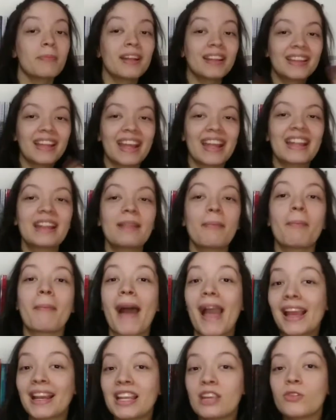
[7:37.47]
But then
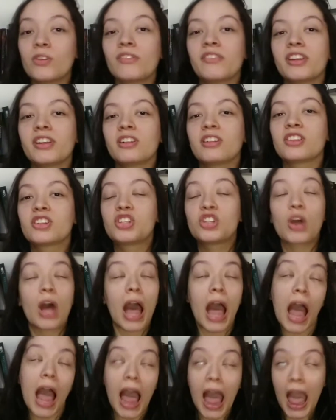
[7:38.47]
Miley revealed to
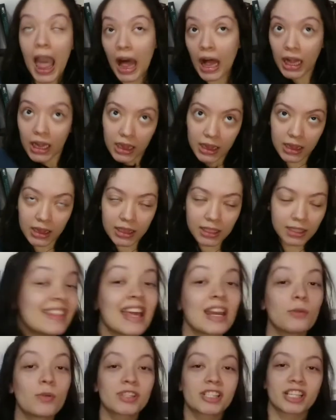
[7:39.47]
Elle
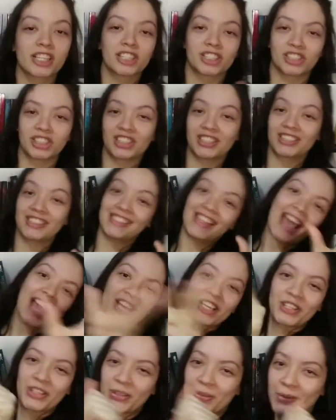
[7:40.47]
that it was her
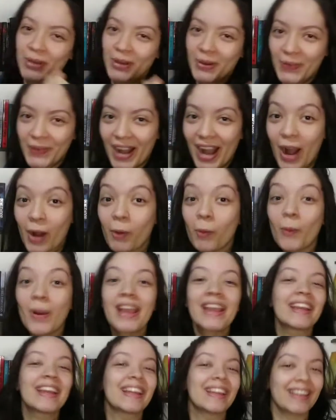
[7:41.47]
sexual
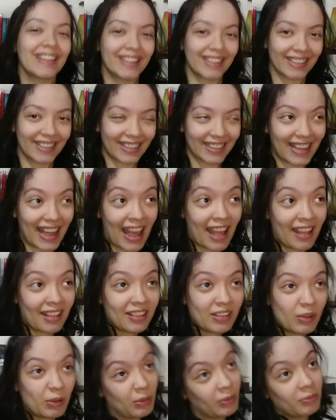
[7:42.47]
awakening
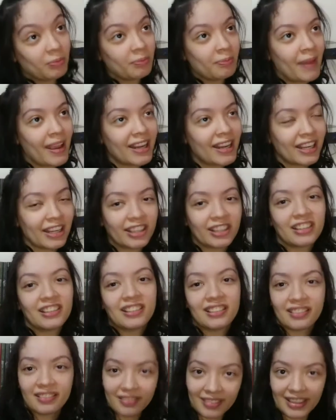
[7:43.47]
that made her
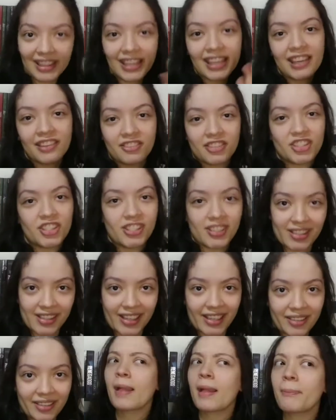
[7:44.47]
leave
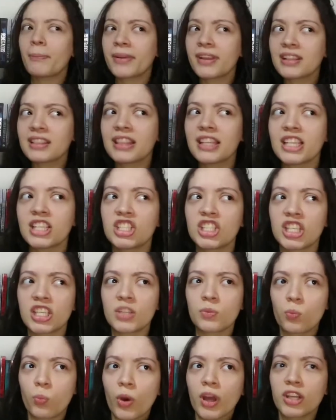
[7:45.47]
Disney. Apparently
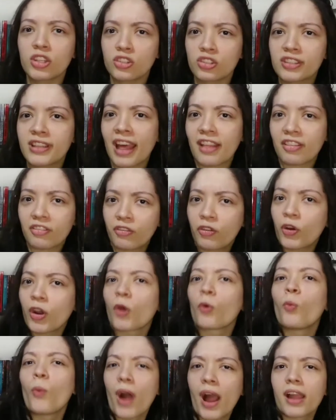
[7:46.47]
she wanted that for
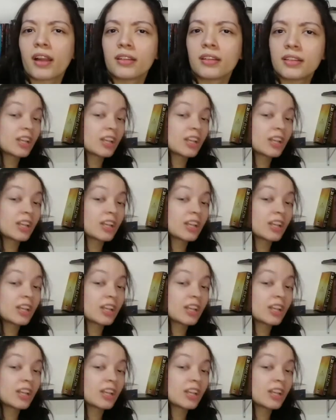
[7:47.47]
a while.